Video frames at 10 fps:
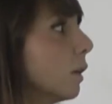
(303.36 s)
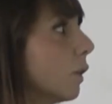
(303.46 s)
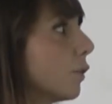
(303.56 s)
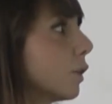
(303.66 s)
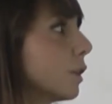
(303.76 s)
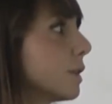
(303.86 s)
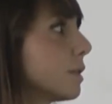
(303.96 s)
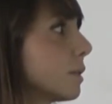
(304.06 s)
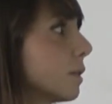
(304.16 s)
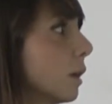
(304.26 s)
Of
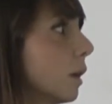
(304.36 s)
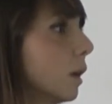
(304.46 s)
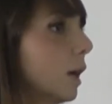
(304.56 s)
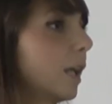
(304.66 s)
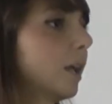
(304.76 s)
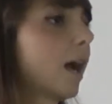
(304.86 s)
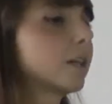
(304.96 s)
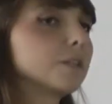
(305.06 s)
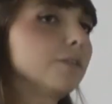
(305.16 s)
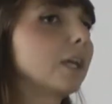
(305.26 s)
course,
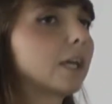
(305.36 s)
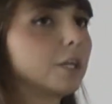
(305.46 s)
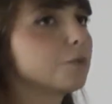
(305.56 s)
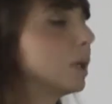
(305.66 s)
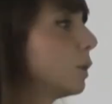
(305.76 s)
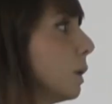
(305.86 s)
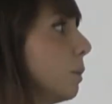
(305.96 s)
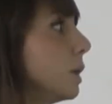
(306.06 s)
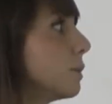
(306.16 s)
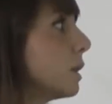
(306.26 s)
active engagement with
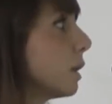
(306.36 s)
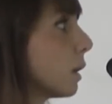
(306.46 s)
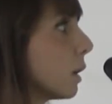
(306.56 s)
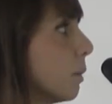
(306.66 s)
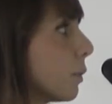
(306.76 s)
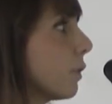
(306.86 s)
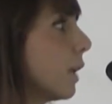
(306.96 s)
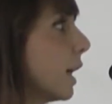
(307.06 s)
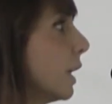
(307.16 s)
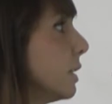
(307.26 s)
music
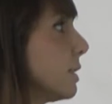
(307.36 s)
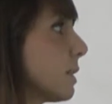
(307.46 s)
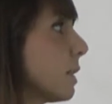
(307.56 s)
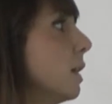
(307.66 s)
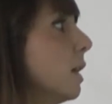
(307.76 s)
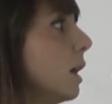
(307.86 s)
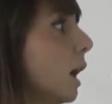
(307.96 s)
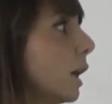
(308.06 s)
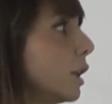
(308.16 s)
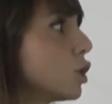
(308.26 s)
provides
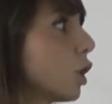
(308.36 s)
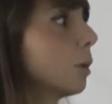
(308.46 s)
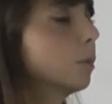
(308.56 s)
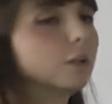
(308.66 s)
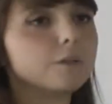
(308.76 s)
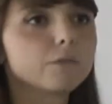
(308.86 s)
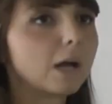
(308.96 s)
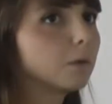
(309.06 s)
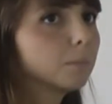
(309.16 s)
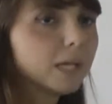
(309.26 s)
an enjoyable
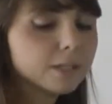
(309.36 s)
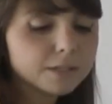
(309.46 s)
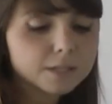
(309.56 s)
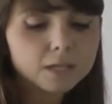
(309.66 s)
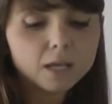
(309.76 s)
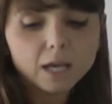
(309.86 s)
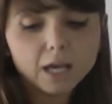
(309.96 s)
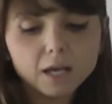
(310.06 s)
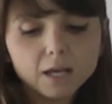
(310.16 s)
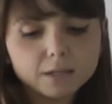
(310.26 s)
environment
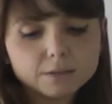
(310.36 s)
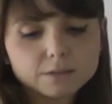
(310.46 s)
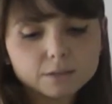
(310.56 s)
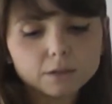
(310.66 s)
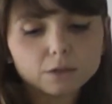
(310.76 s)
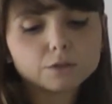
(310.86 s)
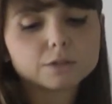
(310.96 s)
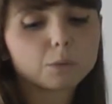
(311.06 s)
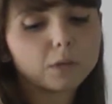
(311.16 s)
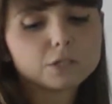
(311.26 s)
and
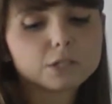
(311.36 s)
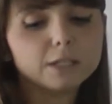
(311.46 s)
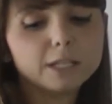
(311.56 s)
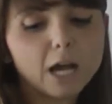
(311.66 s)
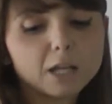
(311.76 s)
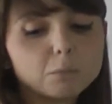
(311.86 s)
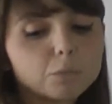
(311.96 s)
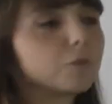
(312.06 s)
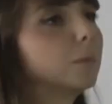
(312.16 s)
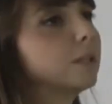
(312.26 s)
consequently an
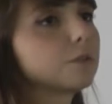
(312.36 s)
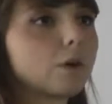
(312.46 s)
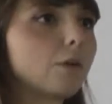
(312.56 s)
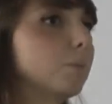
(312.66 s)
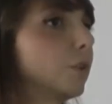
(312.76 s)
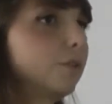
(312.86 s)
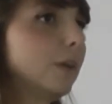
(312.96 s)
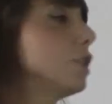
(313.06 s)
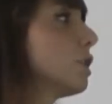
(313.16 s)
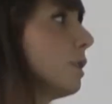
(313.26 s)
improvement of
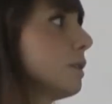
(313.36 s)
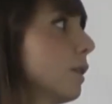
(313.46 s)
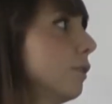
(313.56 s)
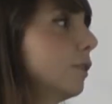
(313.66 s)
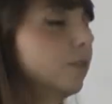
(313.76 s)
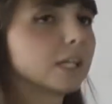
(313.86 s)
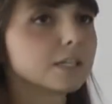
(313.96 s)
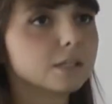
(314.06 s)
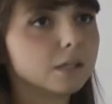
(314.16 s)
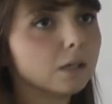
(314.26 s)
motivation and
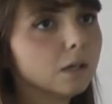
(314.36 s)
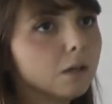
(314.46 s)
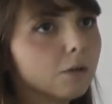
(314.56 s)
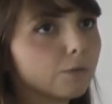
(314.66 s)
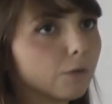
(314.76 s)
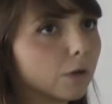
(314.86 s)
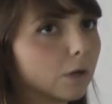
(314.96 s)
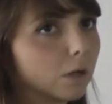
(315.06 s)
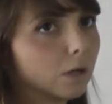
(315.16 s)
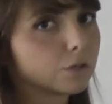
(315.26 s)
self-efficacy
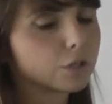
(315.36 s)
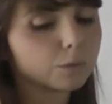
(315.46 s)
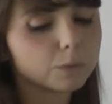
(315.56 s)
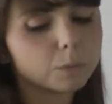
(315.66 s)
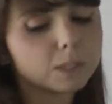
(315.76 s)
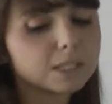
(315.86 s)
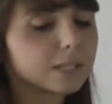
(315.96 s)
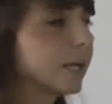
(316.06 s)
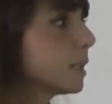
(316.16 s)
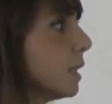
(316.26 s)
for children with
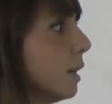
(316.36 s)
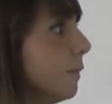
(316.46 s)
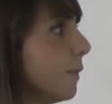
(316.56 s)
dyslexia.